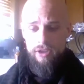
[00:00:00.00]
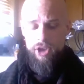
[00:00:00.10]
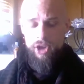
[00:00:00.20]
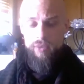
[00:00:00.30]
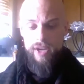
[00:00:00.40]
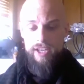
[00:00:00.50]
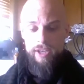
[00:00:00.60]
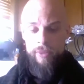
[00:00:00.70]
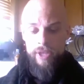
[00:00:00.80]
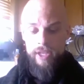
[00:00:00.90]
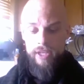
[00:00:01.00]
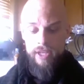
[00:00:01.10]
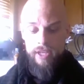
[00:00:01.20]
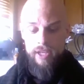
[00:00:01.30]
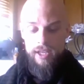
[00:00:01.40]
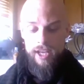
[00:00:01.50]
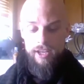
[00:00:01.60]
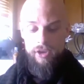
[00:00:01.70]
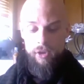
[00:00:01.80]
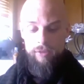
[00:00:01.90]
degraded me
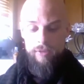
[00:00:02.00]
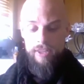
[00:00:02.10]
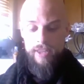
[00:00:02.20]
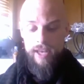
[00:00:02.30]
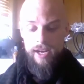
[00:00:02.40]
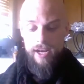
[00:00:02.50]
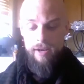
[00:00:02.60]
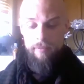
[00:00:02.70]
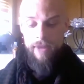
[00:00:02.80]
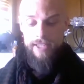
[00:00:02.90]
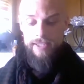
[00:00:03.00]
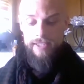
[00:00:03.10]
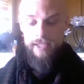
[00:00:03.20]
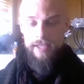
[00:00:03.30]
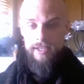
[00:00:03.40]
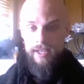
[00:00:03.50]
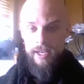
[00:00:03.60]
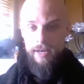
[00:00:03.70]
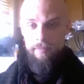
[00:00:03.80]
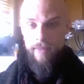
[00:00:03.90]
and told me that my son didn't